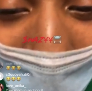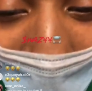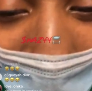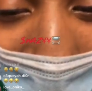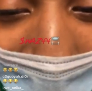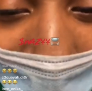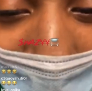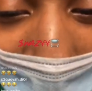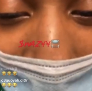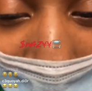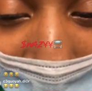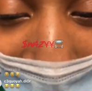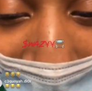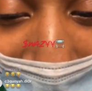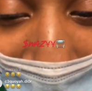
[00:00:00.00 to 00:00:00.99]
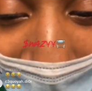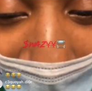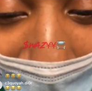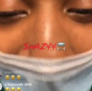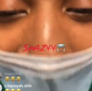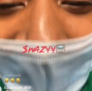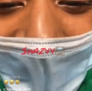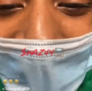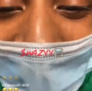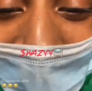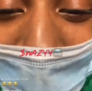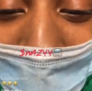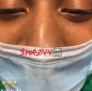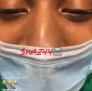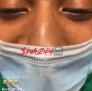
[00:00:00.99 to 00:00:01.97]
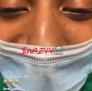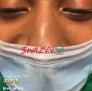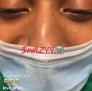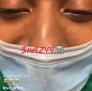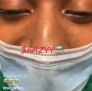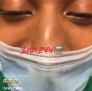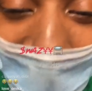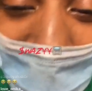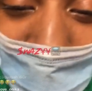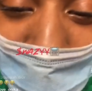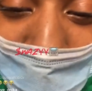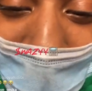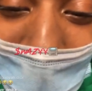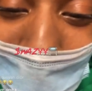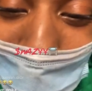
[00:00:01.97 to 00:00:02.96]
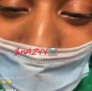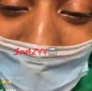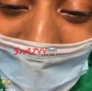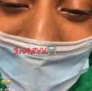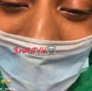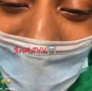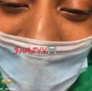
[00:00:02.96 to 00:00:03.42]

nothingness, but I'm telling y'all. And then when the nigga dies, y'all gonna be in his